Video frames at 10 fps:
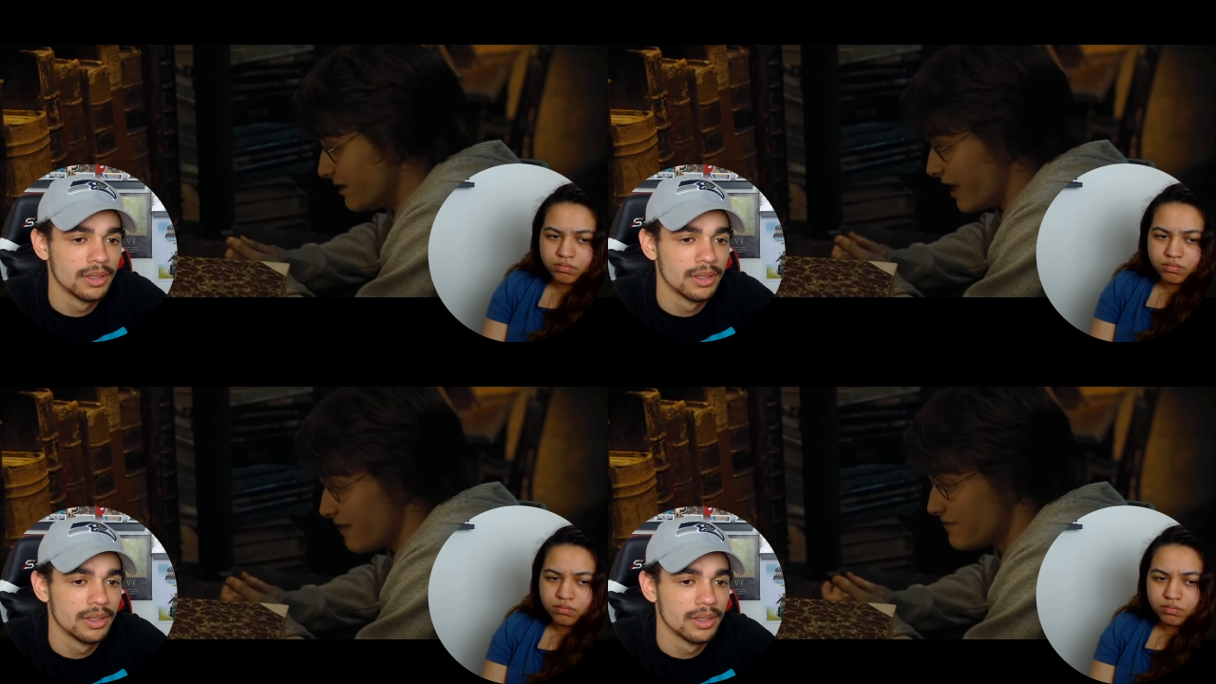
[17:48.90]

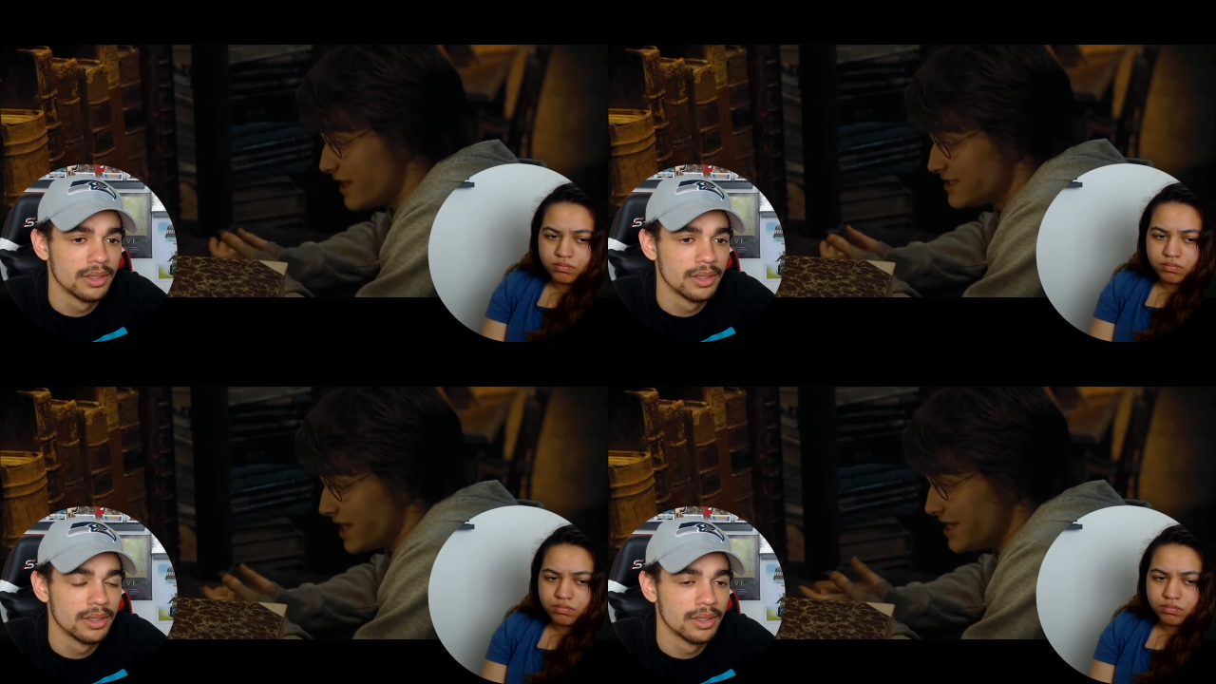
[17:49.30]
Speaker 1: Not if
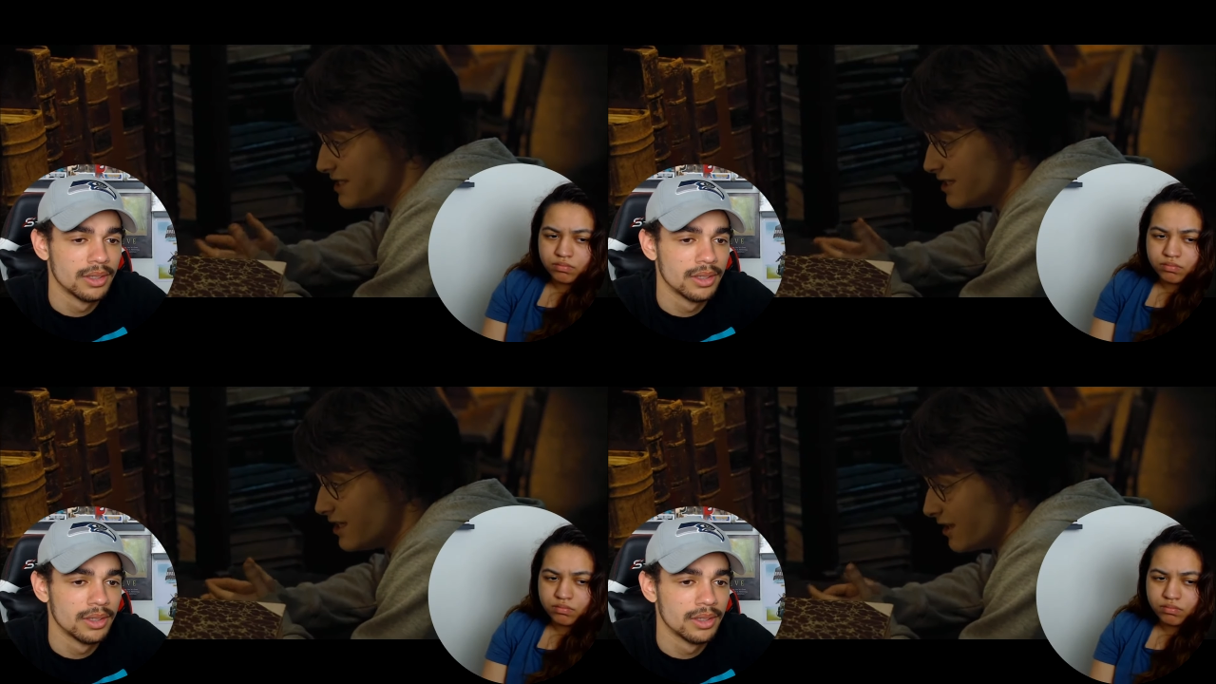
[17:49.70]
there's a
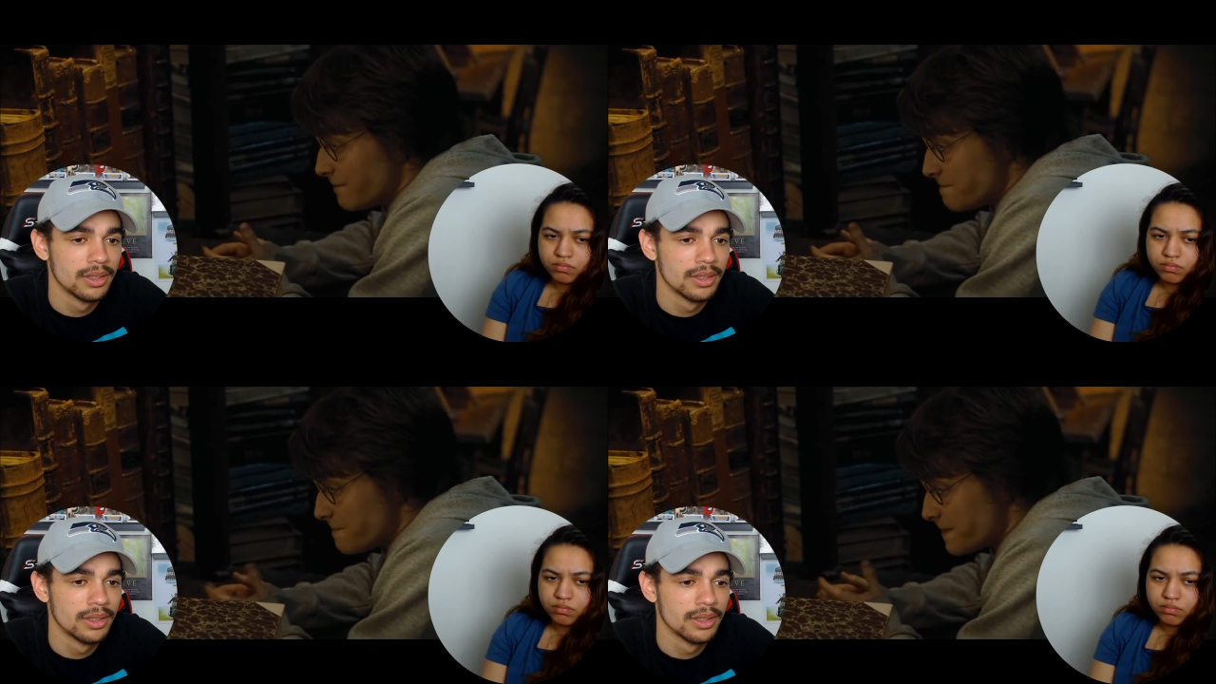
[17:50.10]

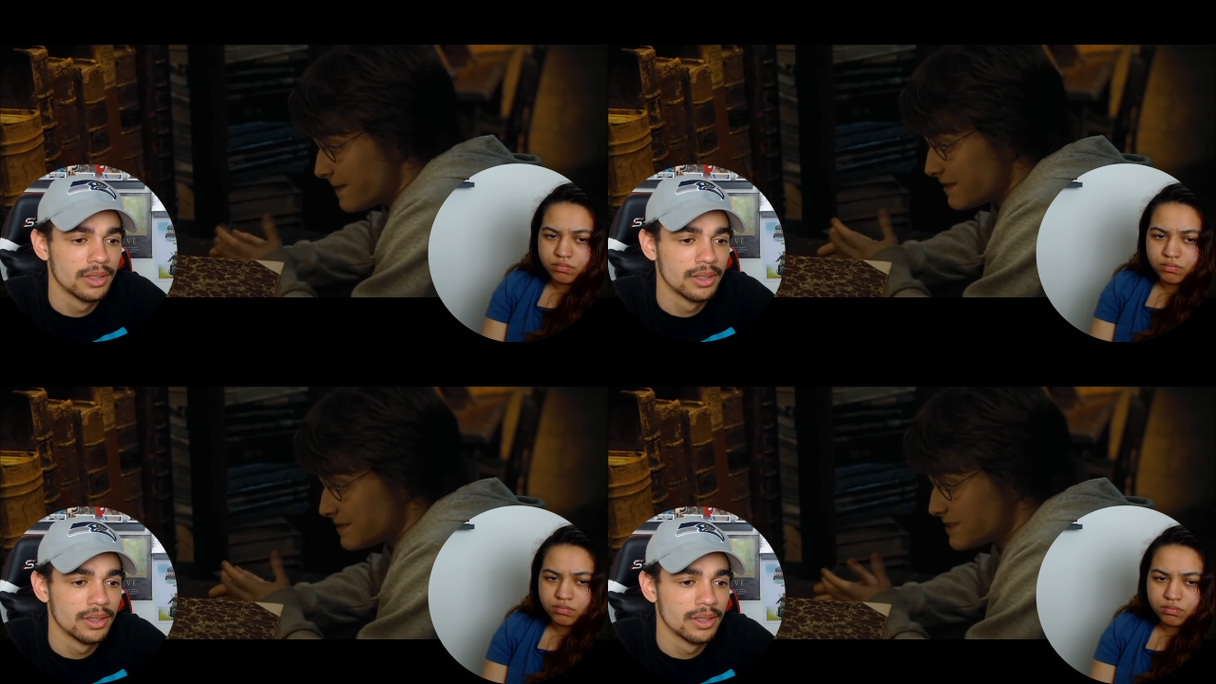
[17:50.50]

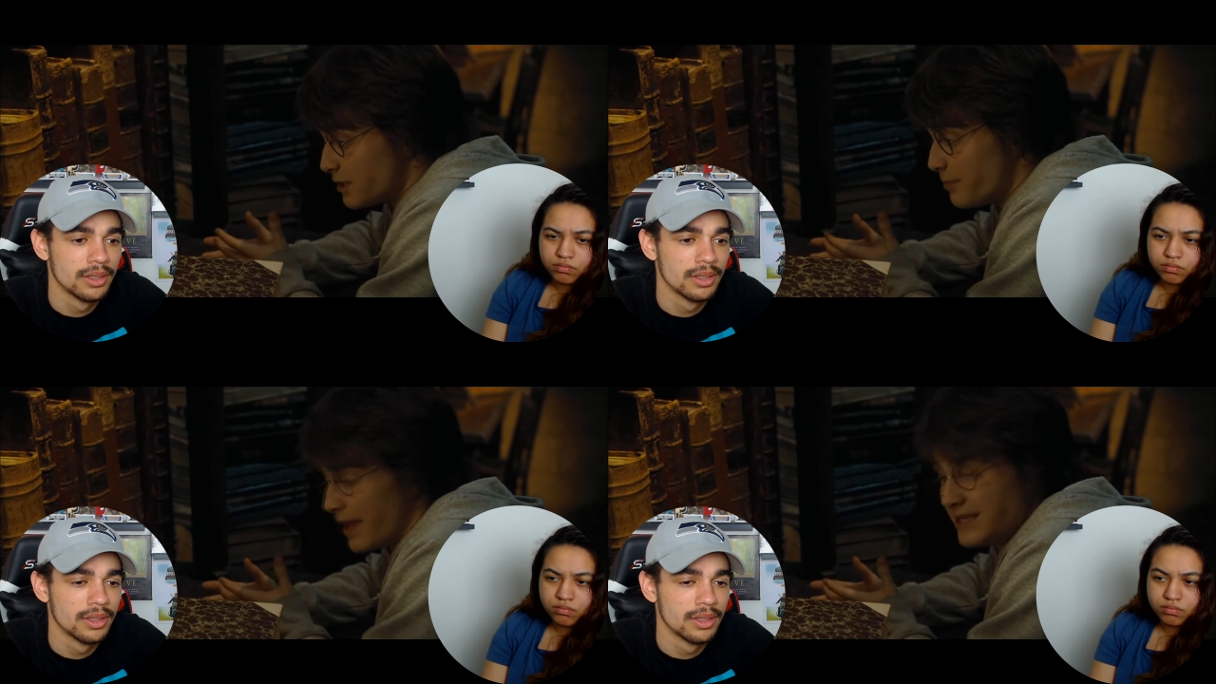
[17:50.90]

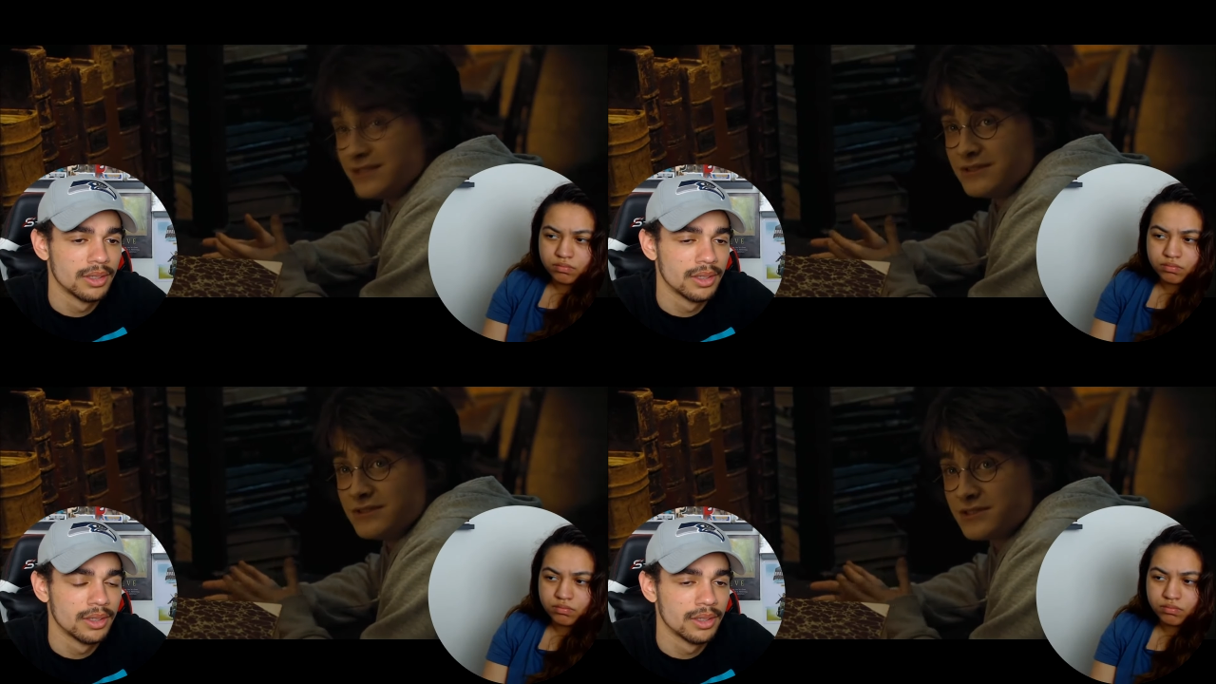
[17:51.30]

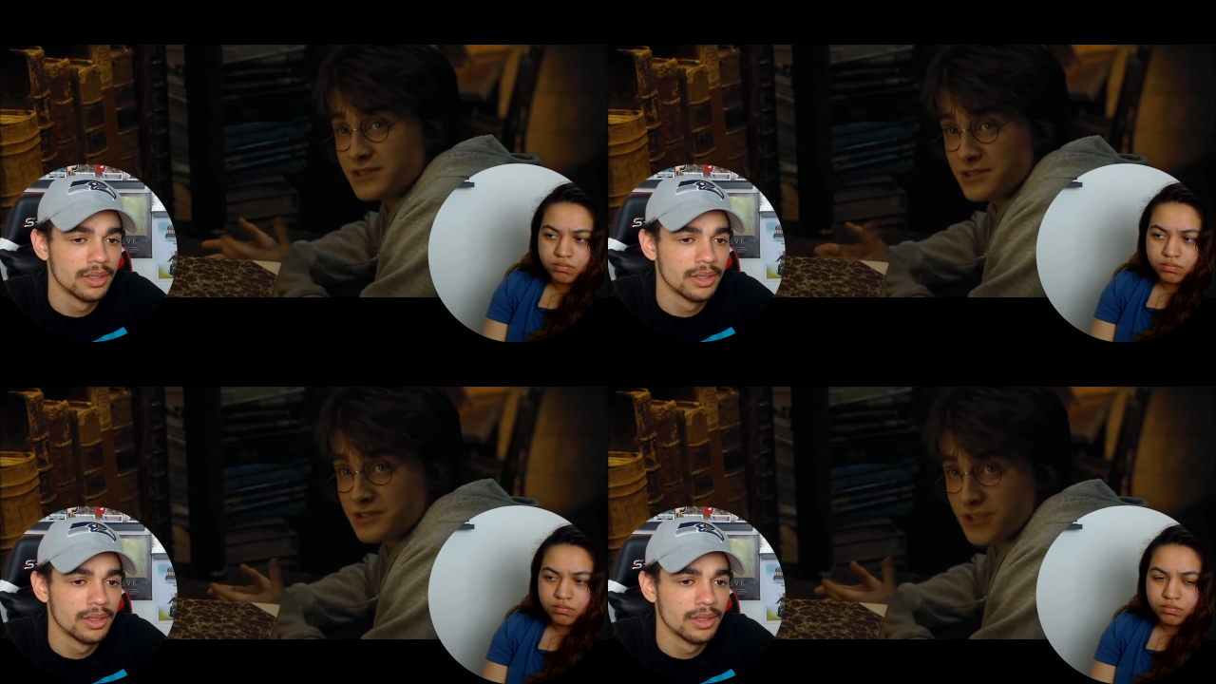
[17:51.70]
Tibetan
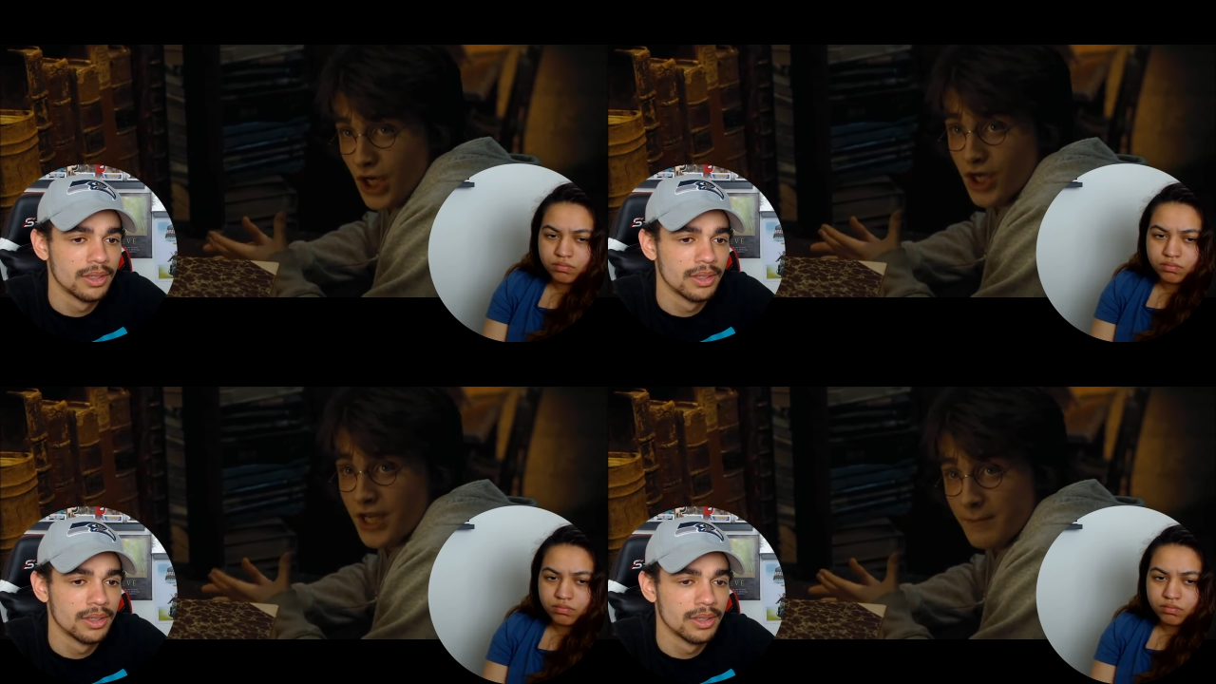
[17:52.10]

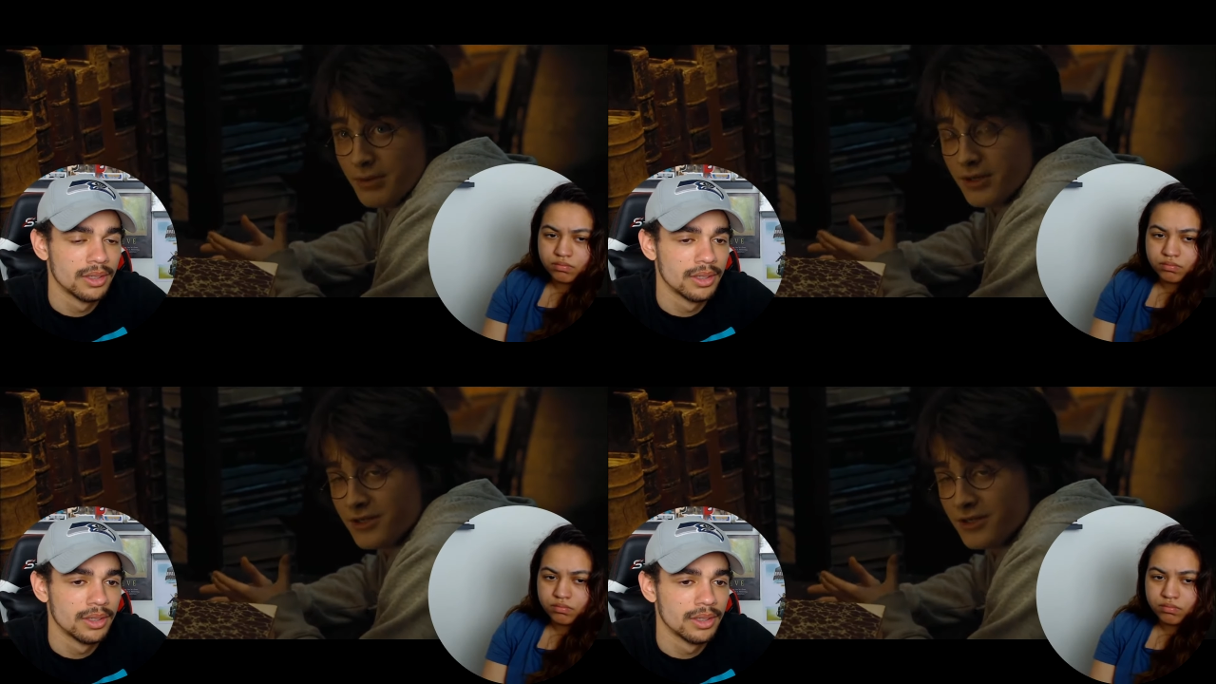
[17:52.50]
turnip